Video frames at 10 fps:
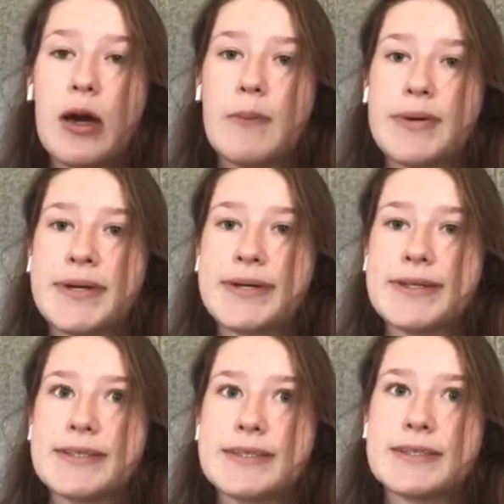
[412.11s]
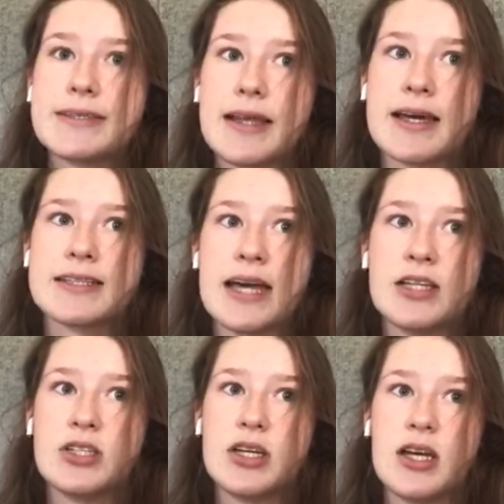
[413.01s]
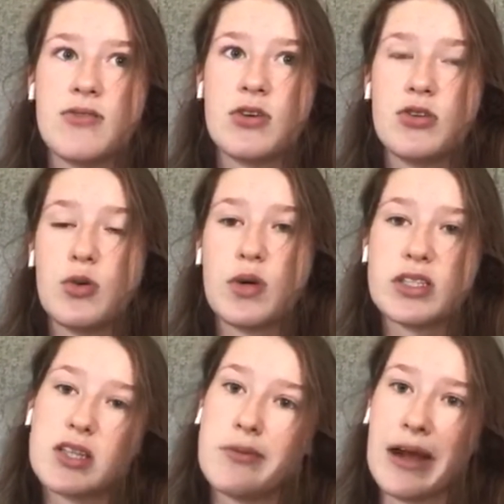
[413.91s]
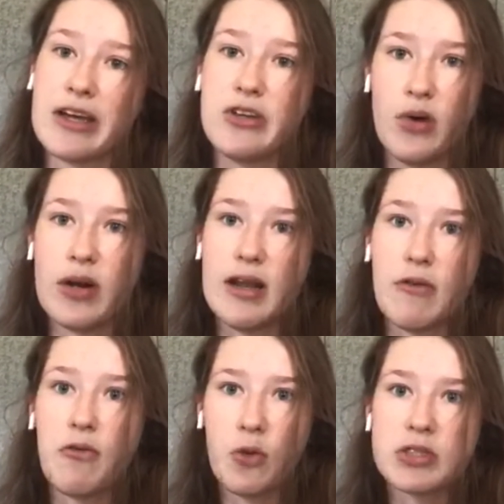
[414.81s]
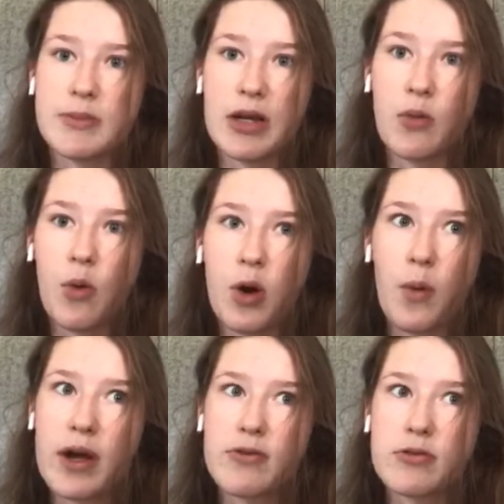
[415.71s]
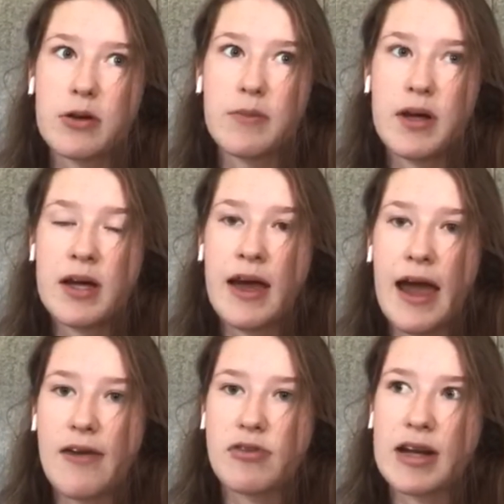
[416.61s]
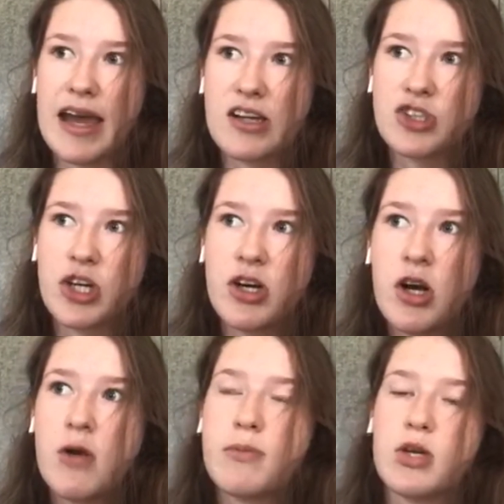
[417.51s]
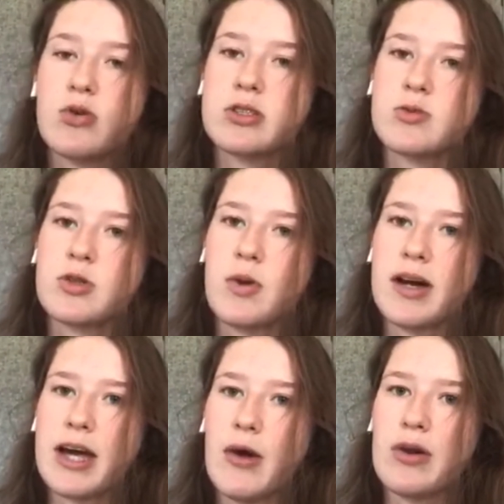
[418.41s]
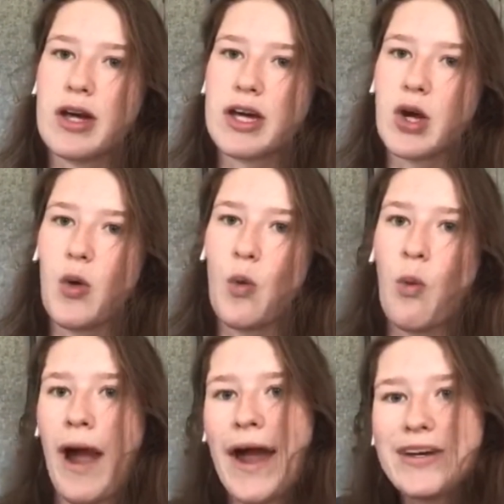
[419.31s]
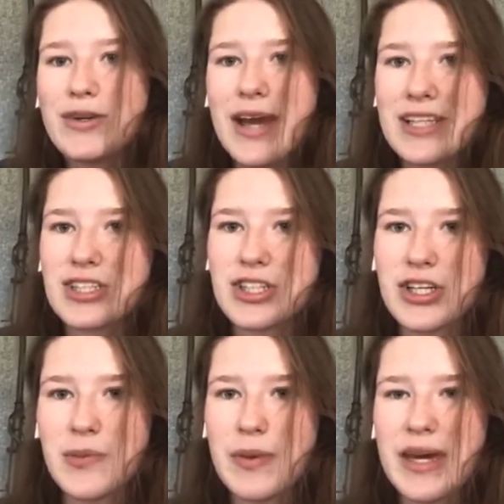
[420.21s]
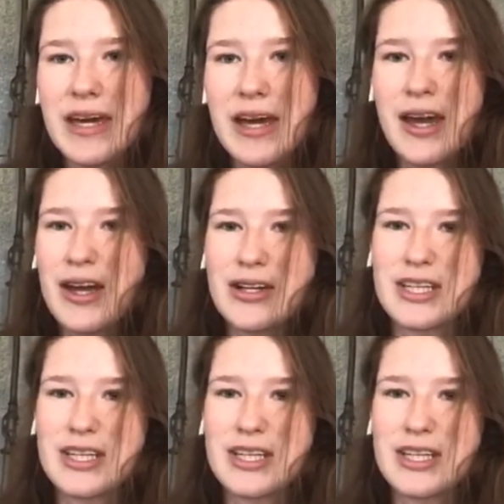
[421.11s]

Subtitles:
because, like I said, if you do one subject, you don't want to live a 40-minute walk away from every lecture. But you also want to work out, like, where your lectures are going to be, because I